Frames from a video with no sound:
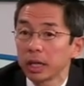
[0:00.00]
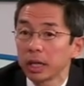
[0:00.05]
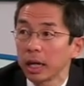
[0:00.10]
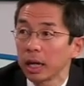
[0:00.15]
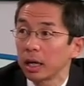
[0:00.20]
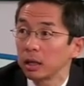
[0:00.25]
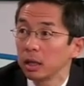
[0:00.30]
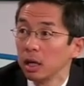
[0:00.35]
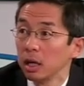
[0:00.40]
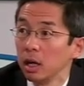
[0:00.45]

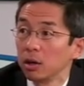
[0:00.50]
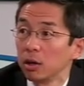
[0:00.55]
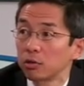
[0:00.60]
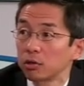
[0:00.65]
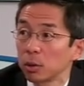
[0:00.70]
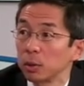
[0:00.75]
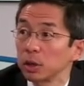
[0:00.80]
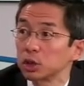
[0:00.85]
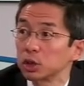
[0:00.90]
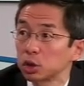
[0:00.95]
get
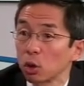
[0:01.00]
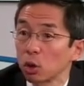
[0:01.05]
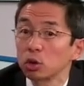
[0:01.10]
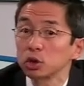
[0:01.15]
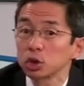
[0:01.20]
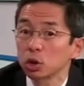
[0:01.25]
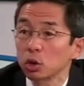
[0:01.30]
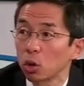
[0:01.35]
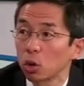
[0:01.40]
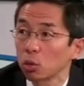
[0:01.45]
from a
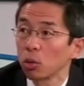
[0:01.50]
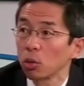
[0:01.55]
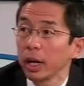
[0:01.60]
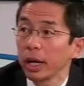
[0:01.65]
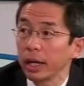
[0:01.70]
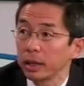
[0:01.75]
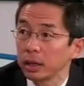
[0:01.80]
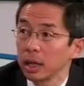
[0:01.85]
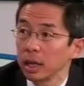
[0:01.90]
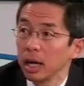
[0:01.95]
surgical
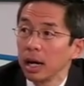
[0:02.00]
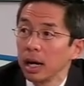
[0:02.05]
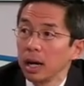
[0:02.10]
ring.